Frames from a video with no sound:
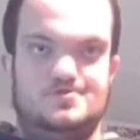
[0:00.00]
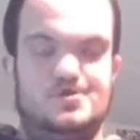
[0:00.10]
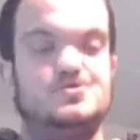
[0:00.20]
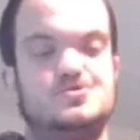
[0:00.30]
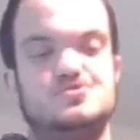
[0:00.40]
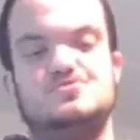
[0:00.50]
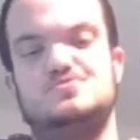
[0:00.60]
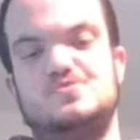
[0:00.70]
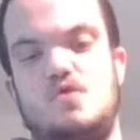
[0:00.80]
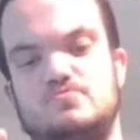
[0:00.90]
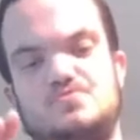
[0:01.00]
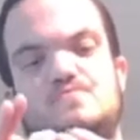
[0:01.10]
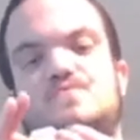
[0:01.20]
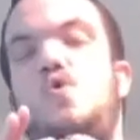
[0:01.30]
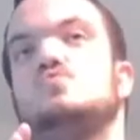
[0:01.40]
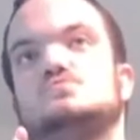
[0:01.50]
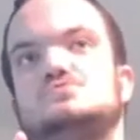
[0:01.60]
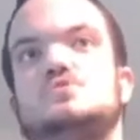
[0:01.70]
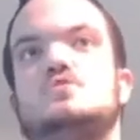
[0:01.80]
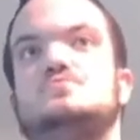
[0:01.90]
This is double the
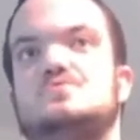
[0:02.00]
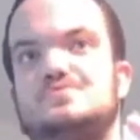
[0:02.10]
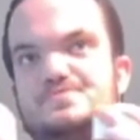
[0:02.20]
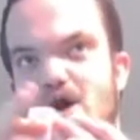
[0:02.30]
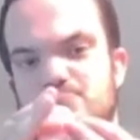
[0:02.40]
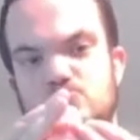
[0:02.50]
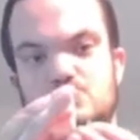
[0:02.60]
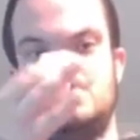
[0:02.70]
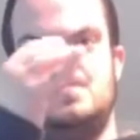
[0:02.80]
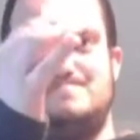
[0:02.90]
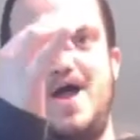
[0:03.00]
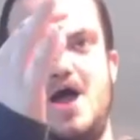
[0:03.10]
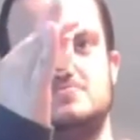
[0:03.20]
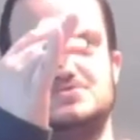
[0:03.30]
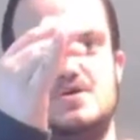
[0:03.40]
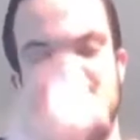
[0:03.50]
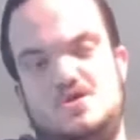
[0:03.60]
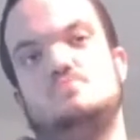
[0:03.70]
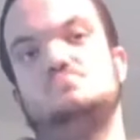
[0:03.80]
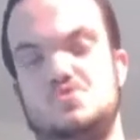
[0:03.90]
volts, double the power is
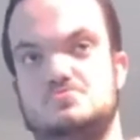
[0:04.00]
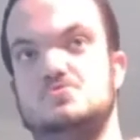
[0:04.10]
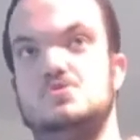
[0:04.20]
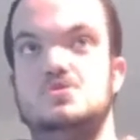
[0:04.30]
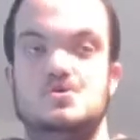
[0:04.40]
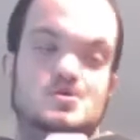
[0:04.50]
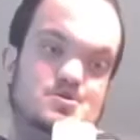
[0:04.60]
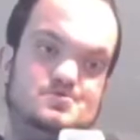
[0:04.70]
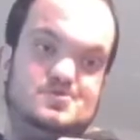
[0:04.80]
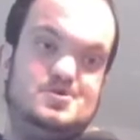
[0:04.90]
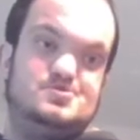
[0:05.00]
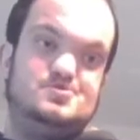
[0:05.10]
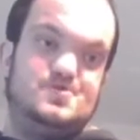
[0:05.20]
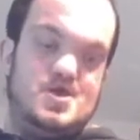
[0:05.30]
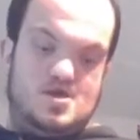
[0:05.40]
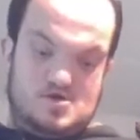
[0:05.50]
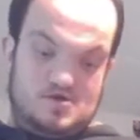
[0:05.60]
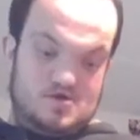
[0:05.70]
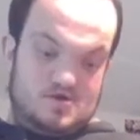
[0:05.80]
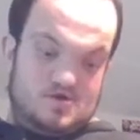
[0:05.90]
coming out of it. This
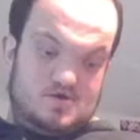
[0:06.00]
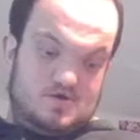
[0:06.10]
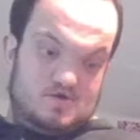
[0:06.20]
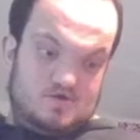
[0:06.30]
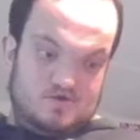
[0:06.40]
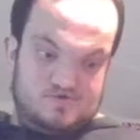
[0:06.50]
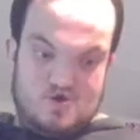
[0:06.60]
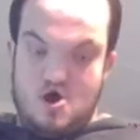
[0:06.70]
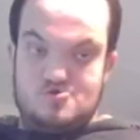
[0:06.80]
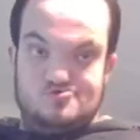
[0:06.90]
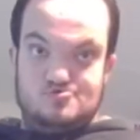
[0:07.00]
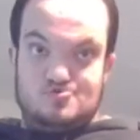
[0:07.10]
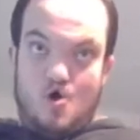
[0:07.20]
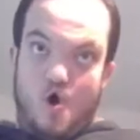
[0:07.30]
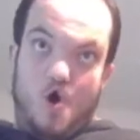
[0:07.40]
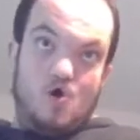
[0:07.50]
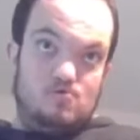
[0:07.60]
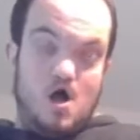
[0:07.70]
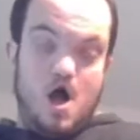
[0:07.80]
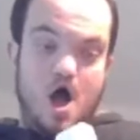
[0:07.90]
thing charges
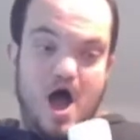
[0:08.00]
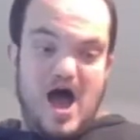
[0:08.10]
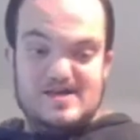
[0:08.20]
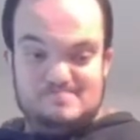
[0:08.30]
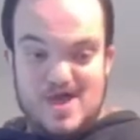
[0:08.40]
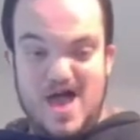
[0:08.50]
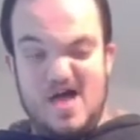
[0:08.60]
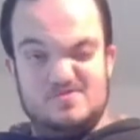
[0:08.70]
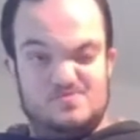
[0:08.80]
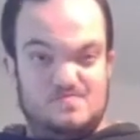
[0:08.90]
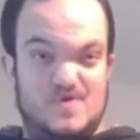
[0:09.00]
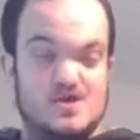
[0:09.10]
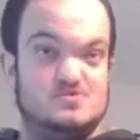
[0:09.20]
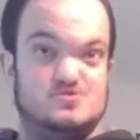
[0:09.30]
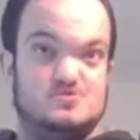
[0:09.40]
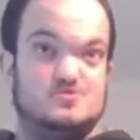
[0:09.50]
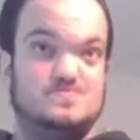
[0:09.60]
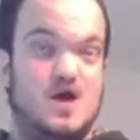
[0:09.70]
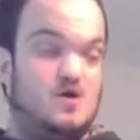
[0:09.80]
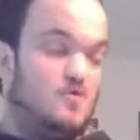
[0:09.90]
all iPad devices.
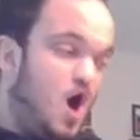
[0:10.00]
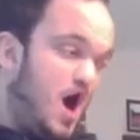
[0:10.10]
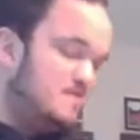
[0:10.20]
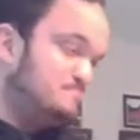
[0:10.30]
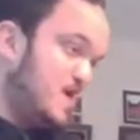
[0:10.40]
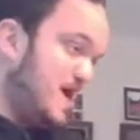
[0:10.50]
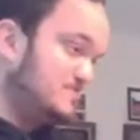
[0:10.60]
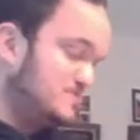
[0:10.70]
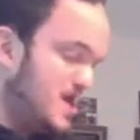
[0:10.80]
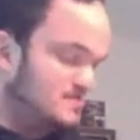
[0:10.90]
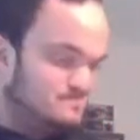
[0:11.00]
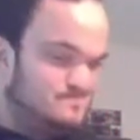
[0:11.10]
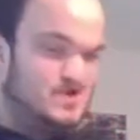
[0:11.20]
Now, iPads has a